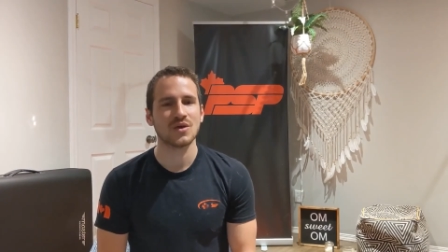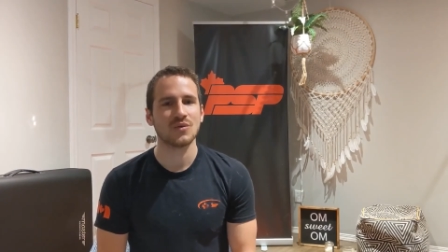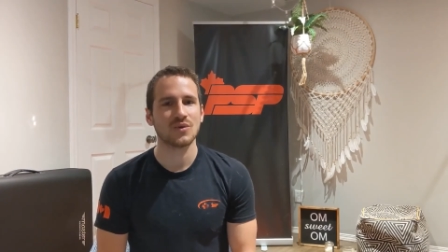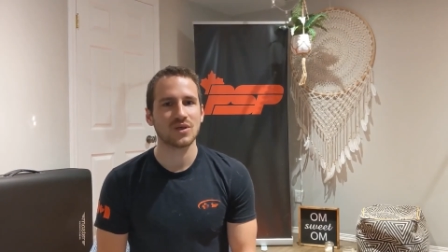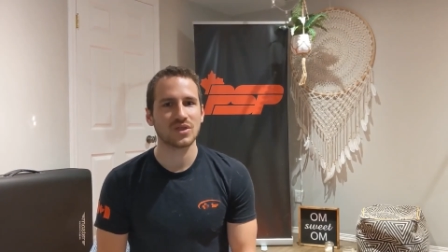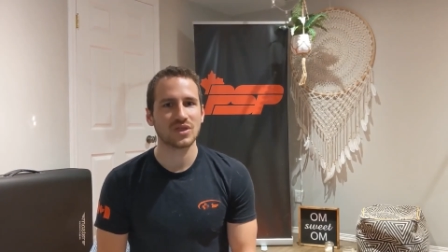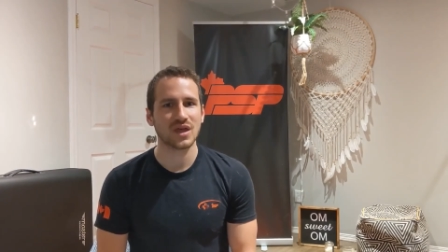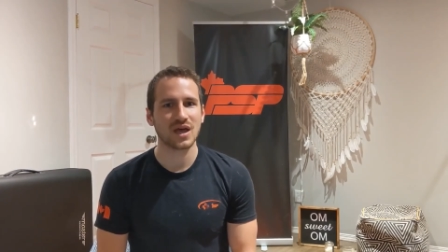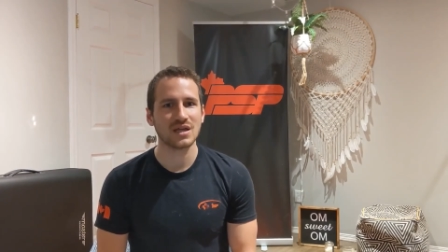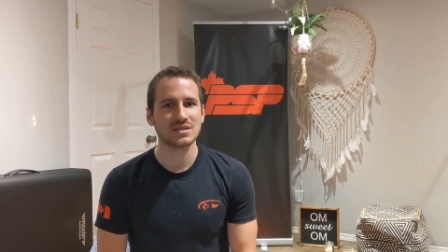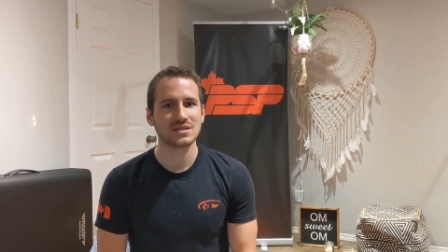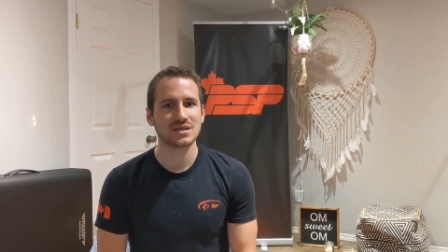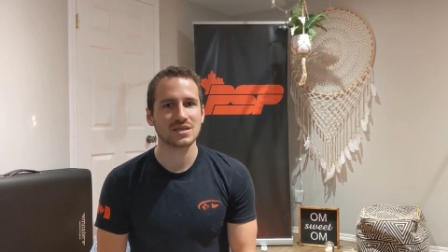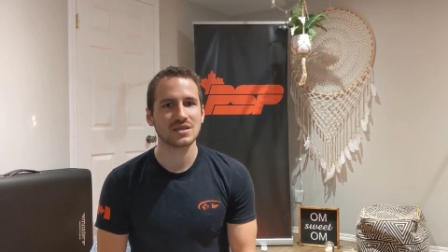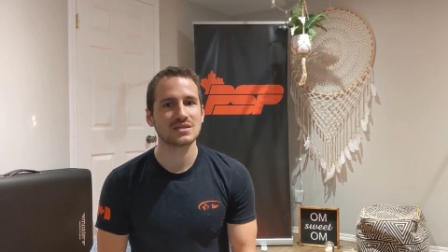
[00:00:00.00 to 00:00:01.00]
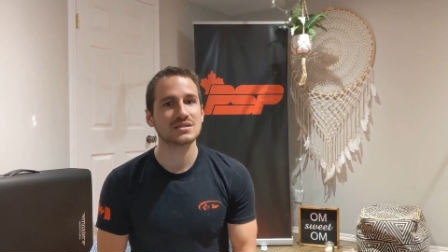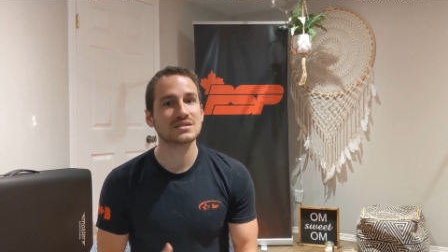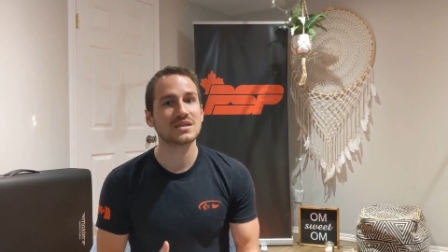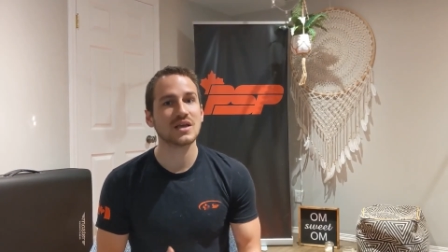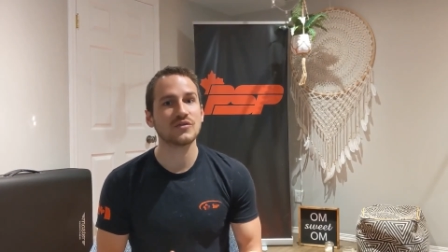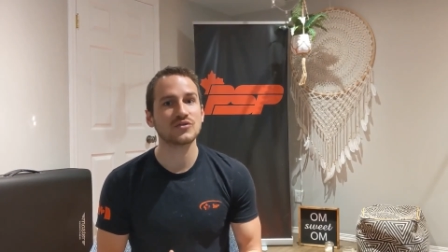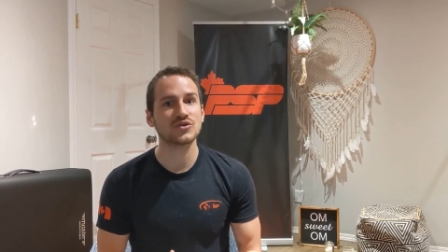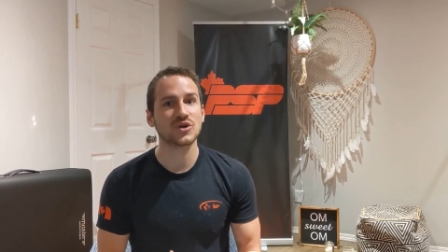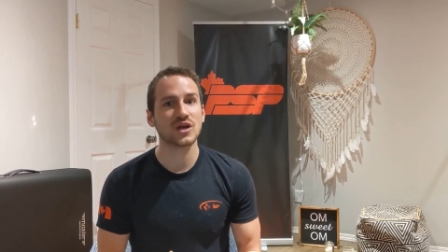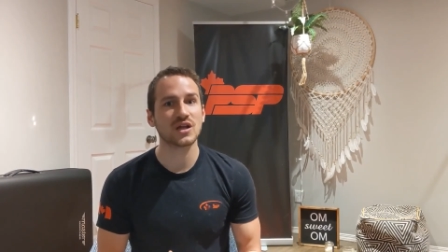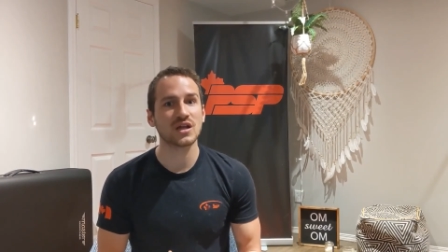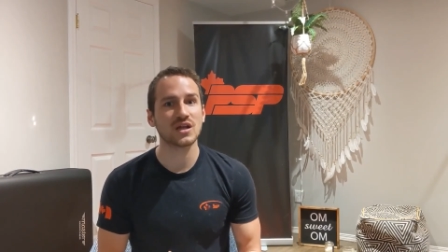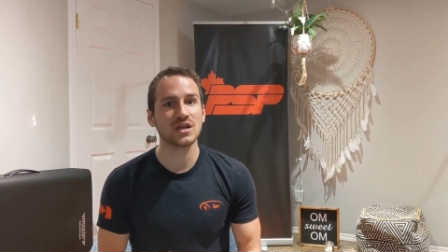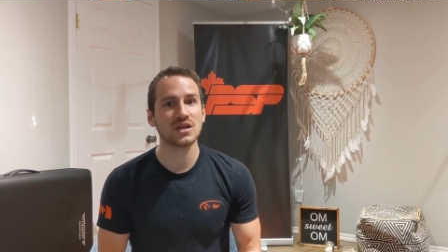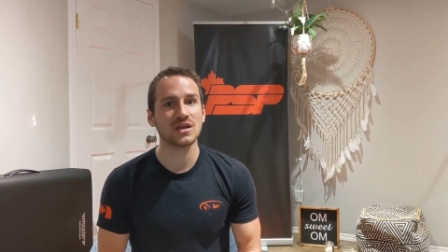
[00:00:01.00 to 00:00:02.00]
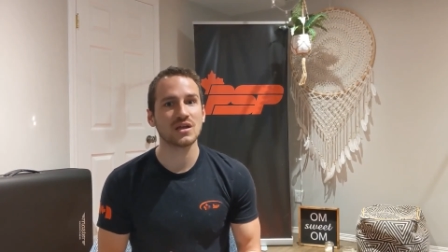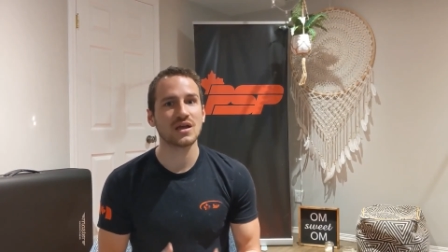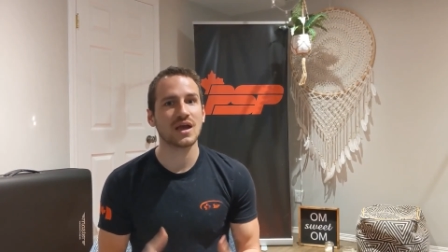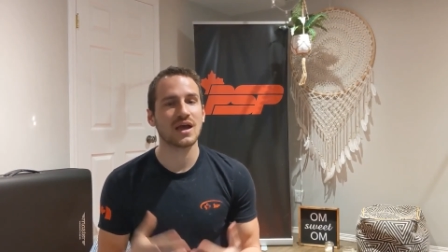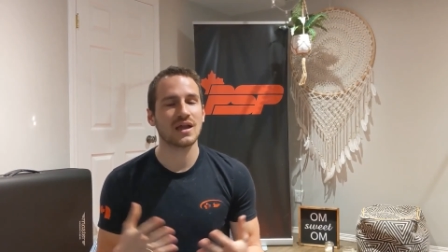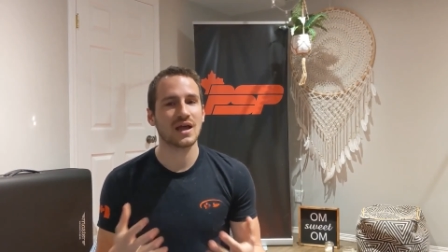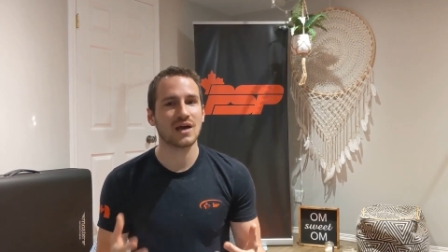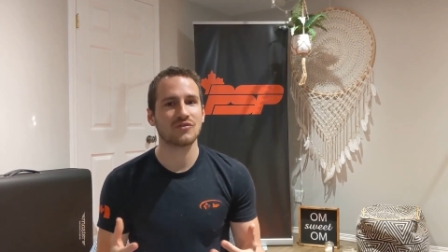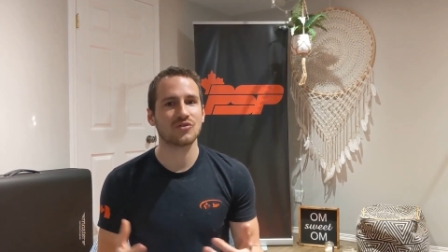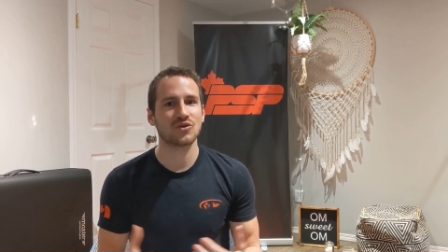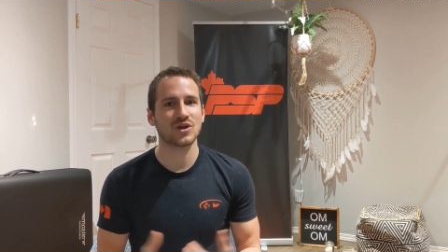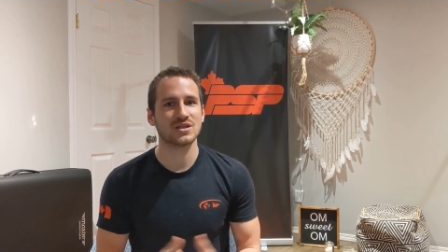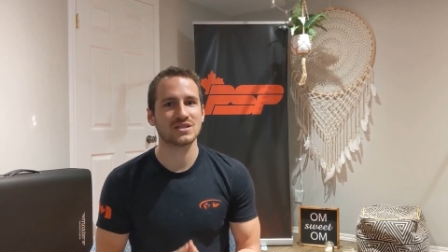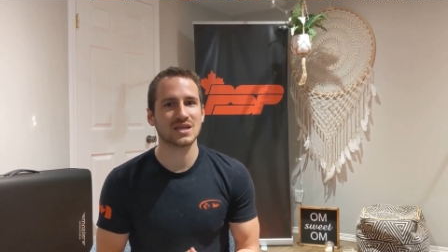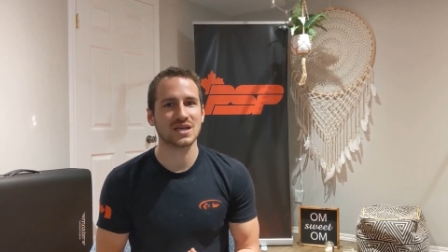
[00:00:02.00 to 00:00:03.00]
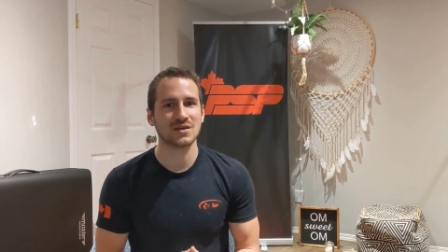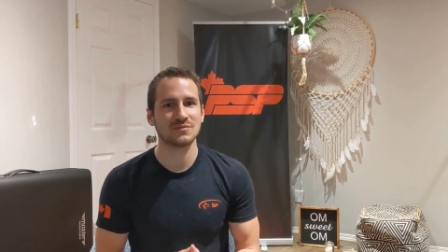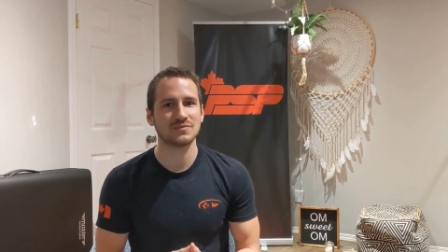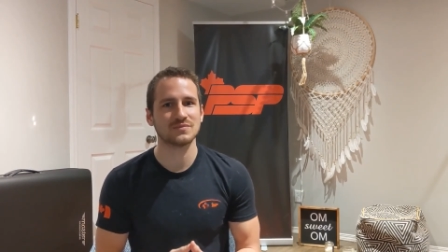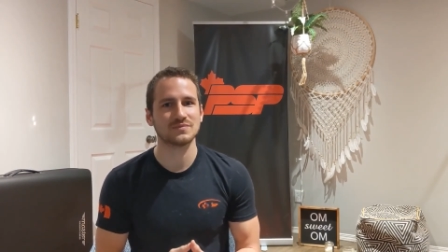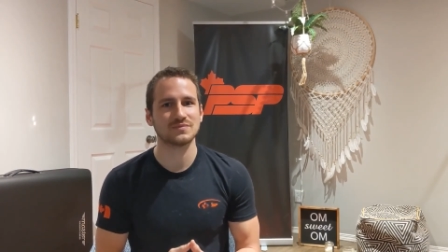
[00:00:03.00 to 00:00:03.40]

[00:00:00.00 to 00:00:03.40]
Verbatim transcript: With that, safe training and have a great day.